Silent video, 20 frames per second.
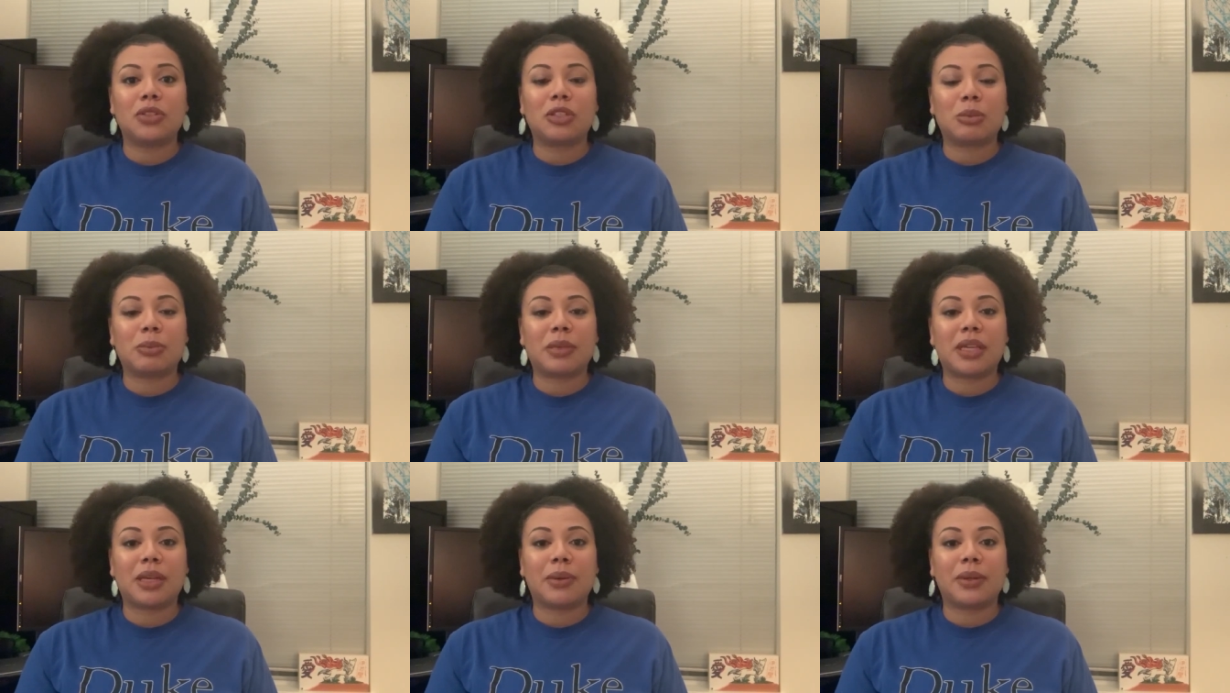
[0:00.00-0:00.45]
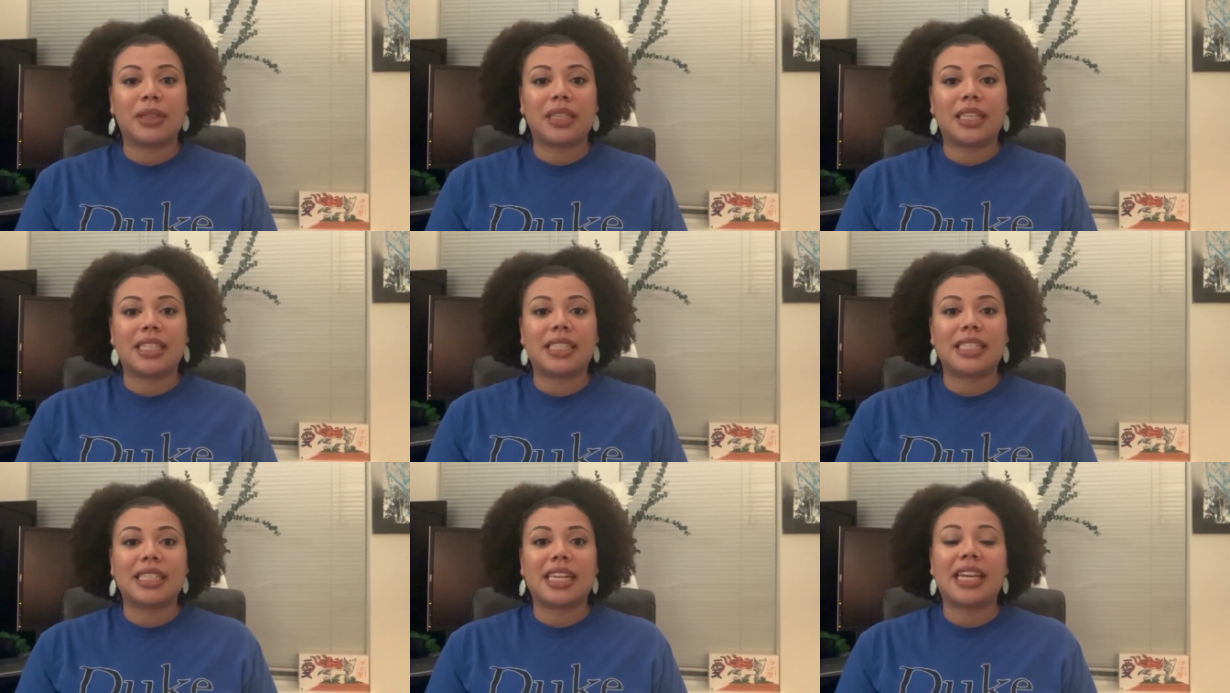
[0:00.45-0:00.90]
are being
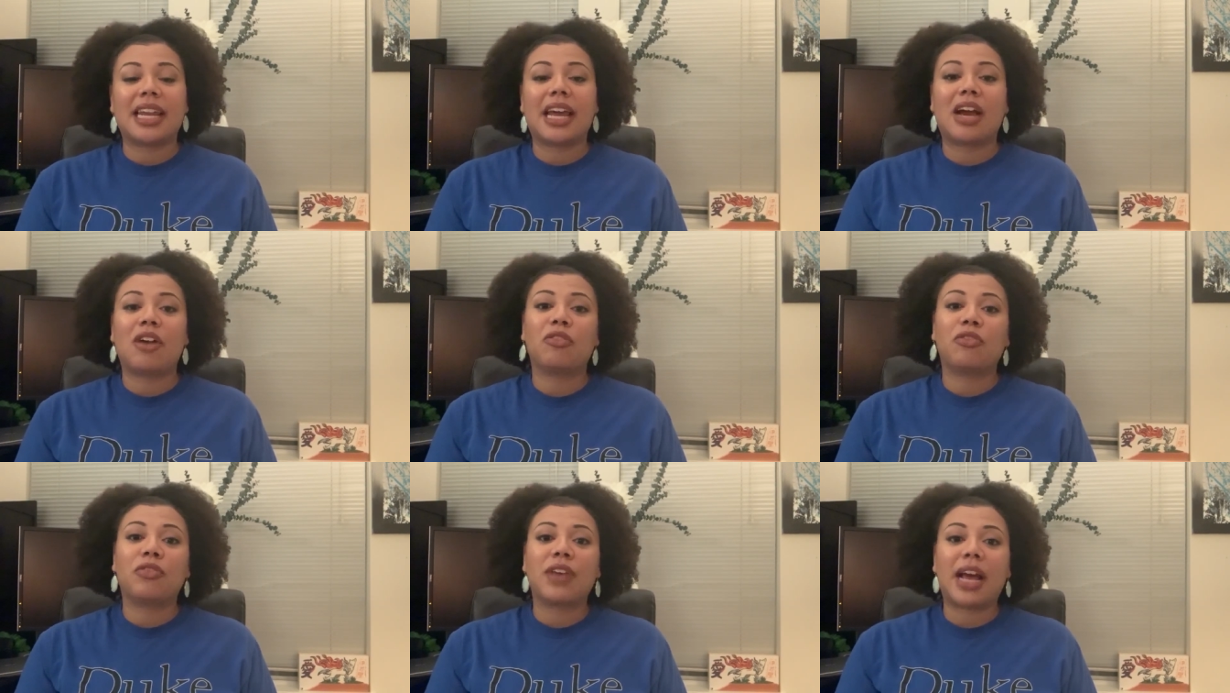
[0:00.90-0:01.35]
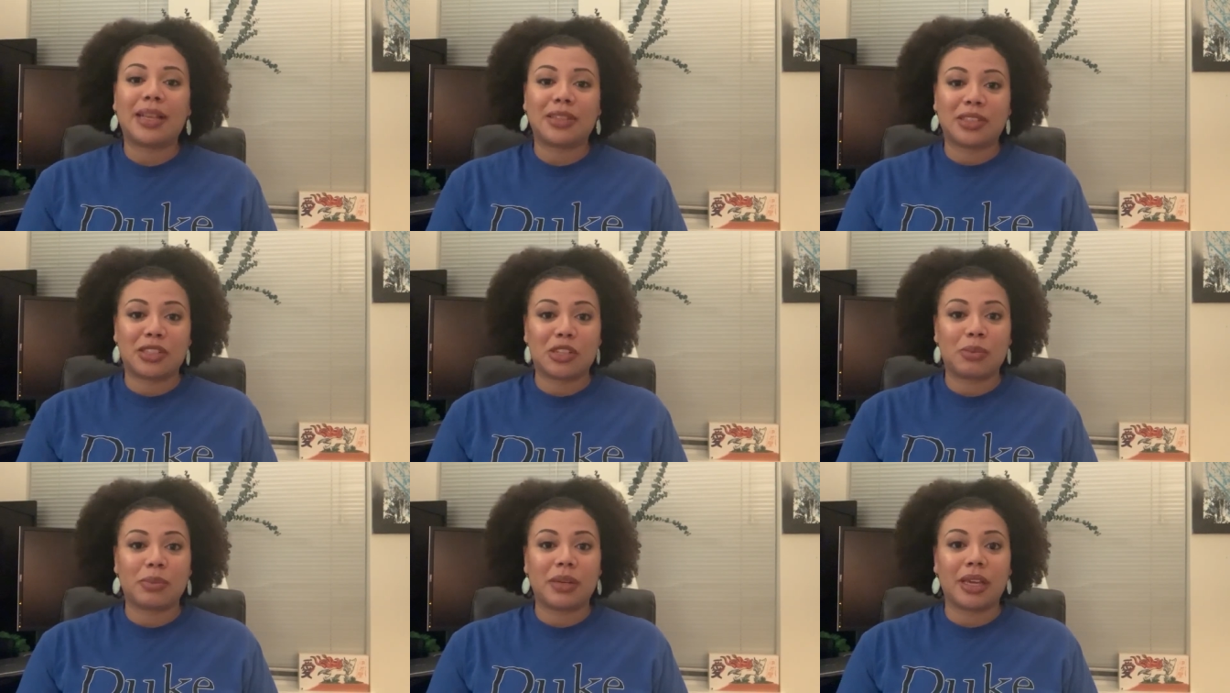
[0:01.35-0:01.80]
released and how
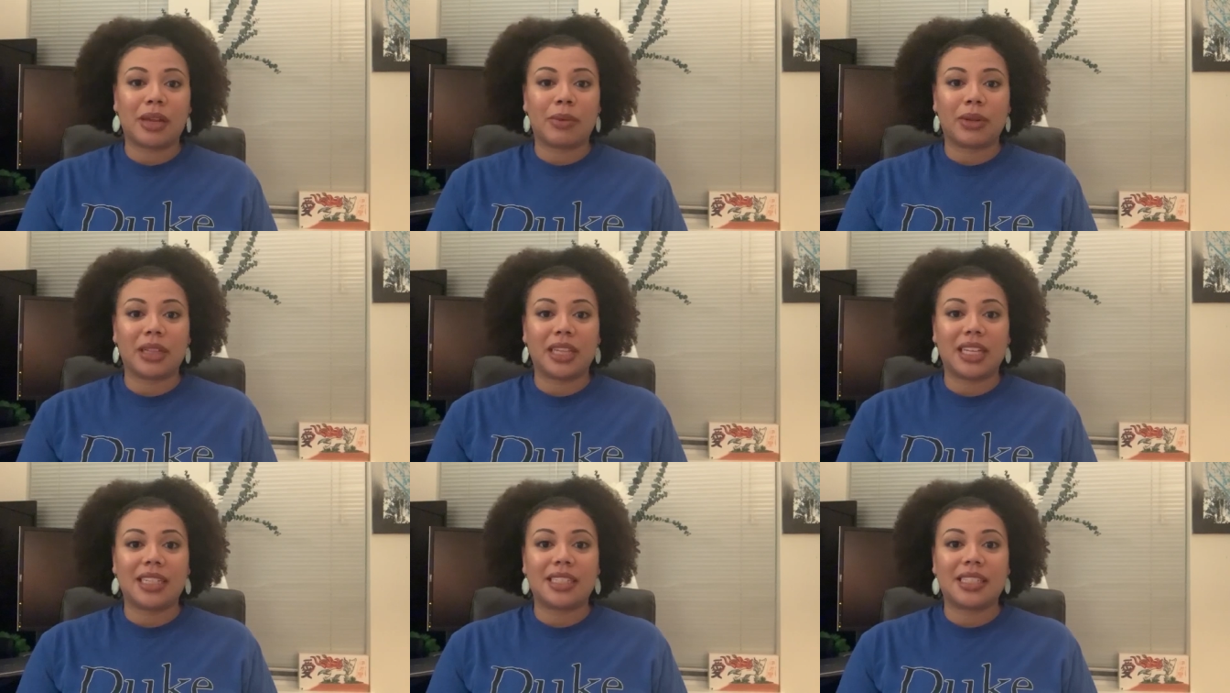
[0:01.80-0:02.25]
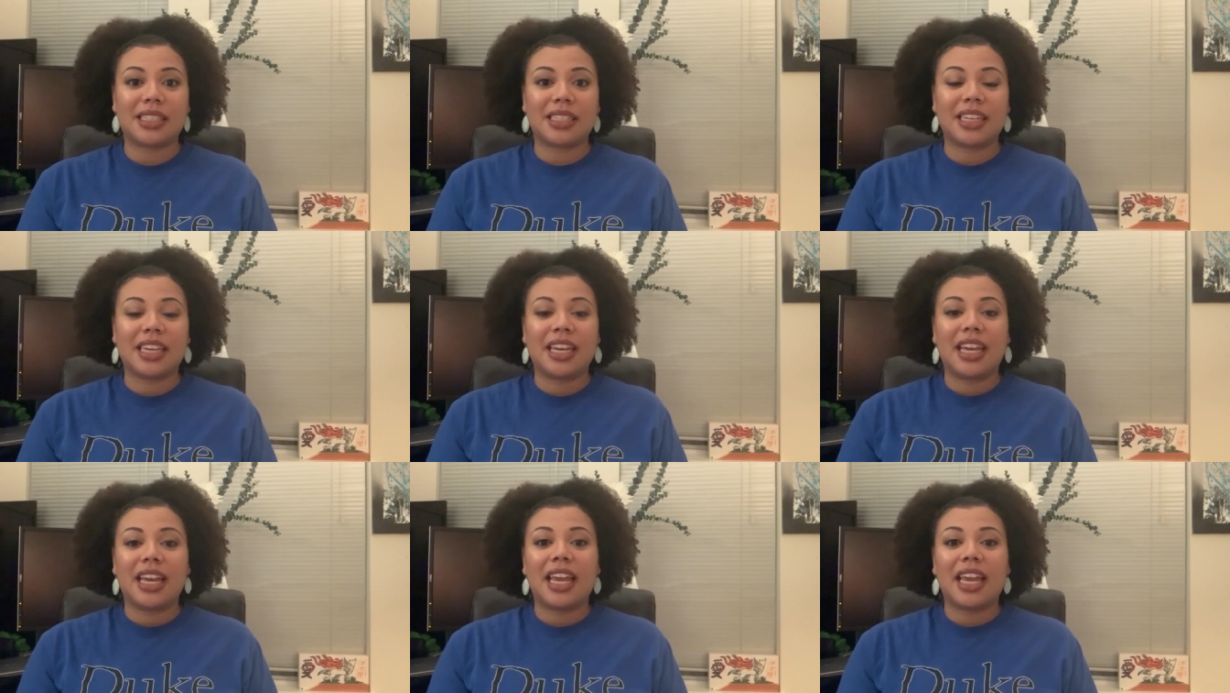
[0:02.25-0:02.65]
fast they're being released